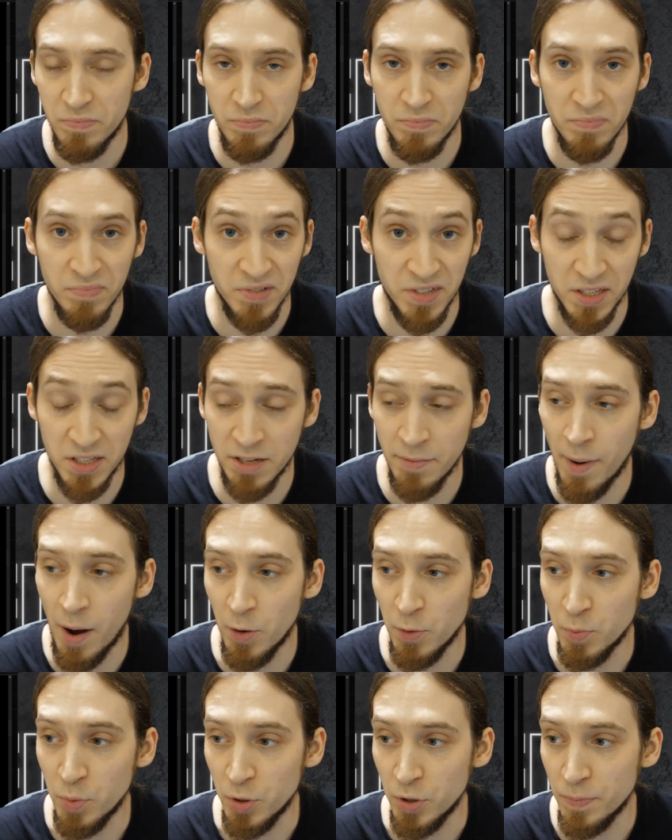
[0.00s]
system
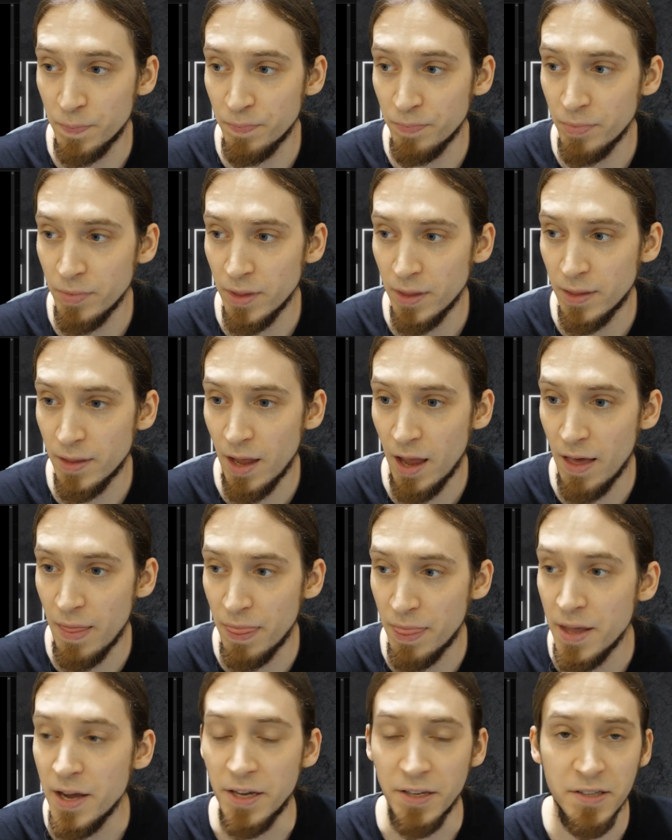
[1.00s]
output.
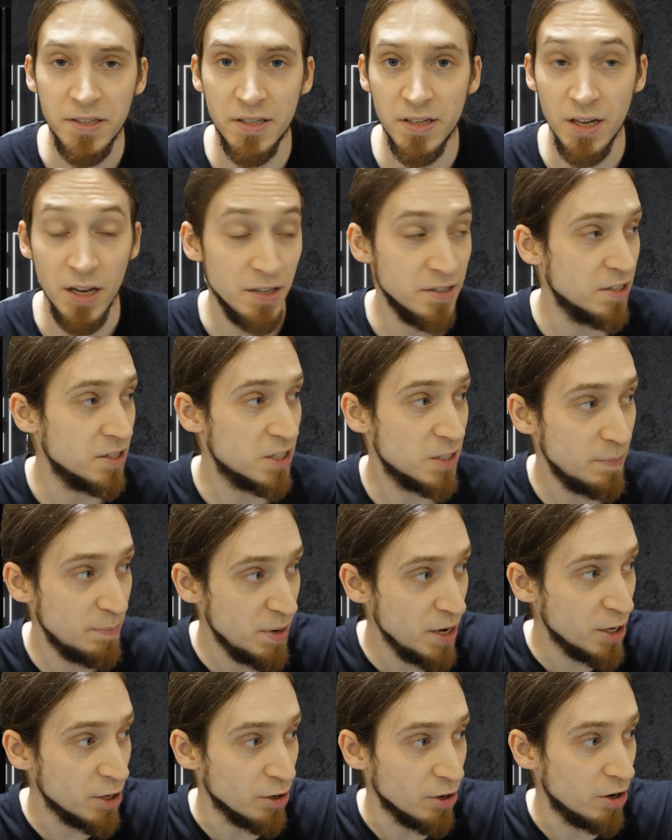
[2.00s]
And this is a
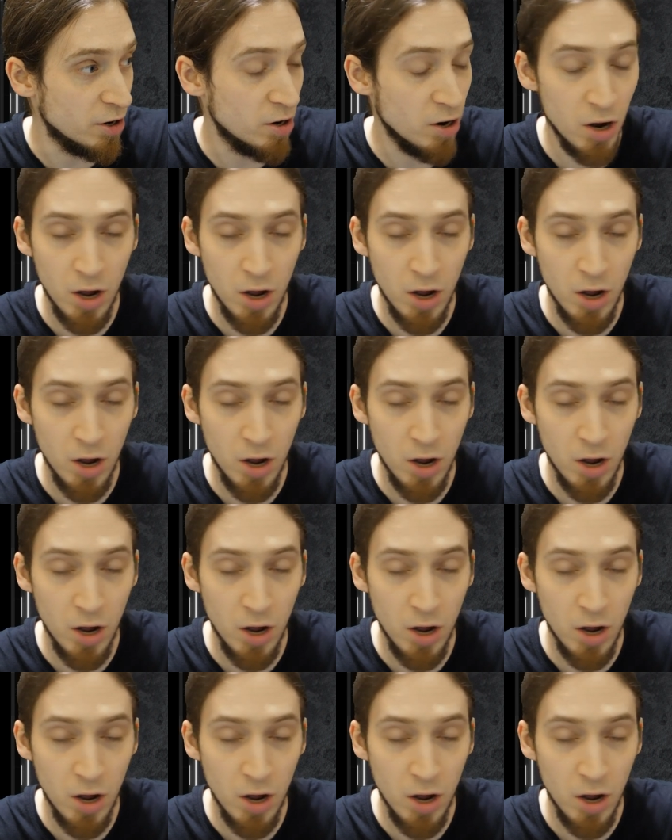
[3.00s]
speaker